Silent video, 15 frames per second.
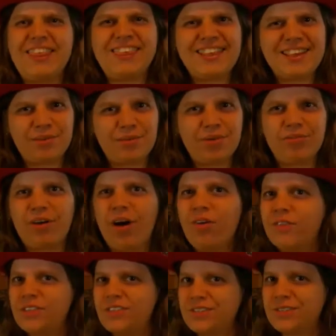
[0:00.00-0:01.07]
think a
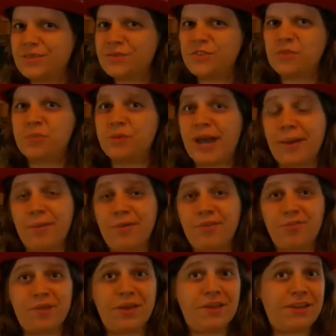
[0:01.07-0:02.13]
revolver's used, but I would have
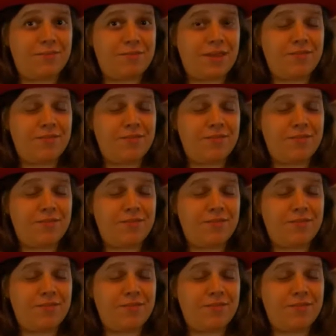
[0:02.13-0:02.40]
maybe